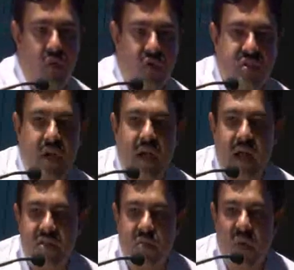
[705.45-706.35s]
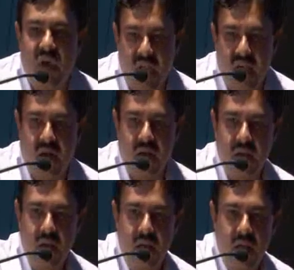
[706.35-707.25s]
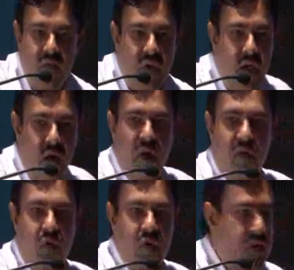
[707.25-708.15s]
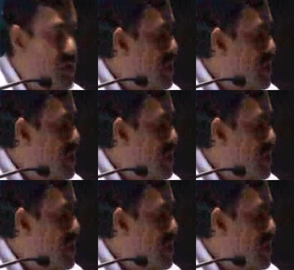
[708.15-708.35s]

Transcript: 4 satellites per year, we cannot afford this.